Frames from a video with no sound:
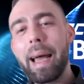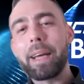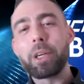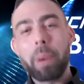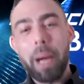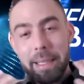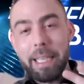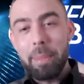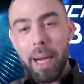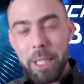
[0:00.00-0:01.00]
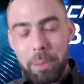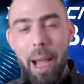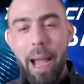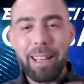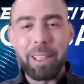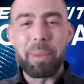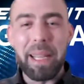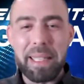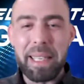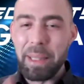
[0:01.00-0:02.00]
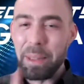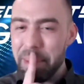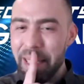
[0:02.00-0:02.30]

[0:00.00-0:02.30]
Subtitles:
You might see my smile. You might see.